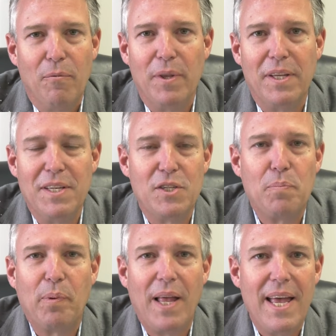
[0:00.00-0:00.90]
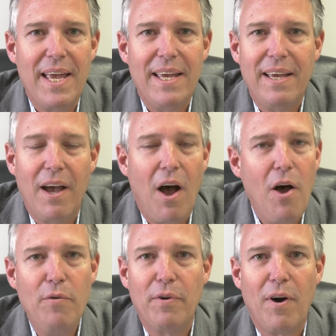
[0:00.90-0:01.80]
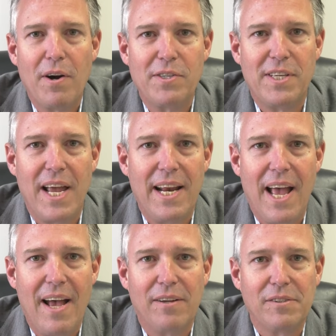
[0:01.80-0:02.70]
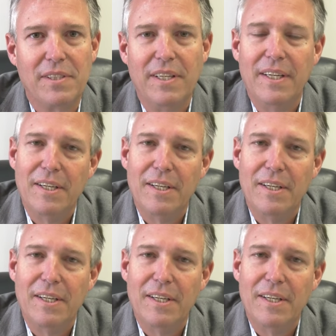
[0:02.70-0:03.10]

with a display over our State House.